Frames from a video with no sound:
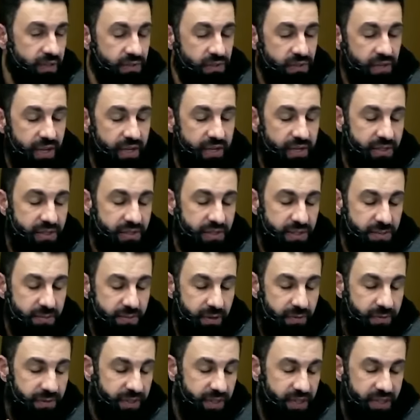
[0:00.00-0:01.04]
Zionist is
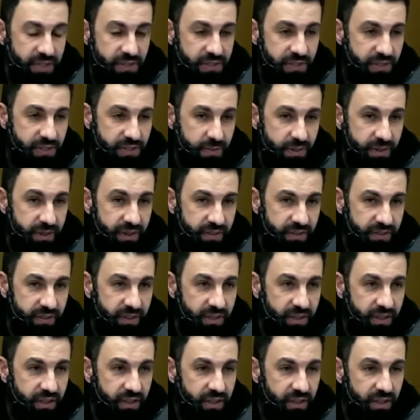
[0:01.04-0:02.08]
probably the easiest one, I
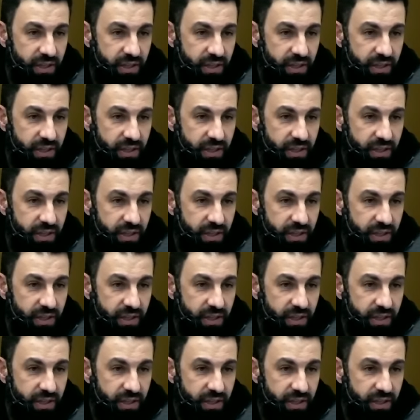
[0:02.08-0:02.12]
think.